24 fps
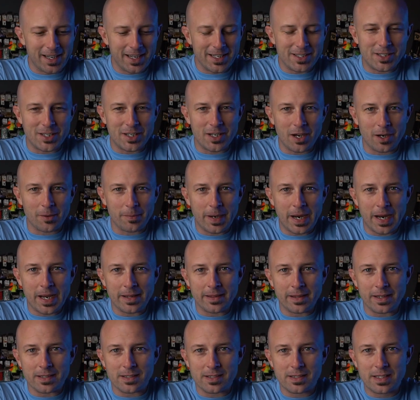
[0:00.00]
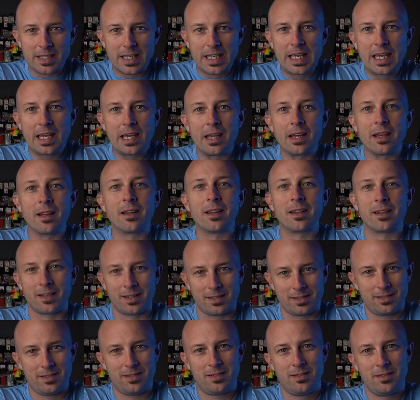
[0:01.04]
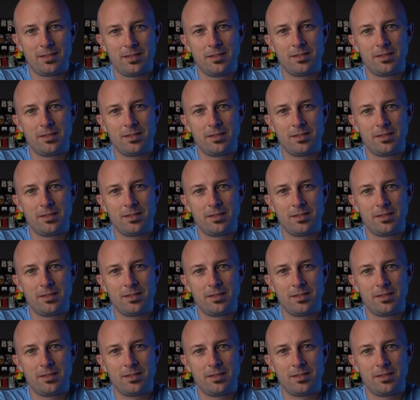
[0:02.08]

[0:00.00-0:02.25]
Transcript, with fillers: He's a young man that's killing it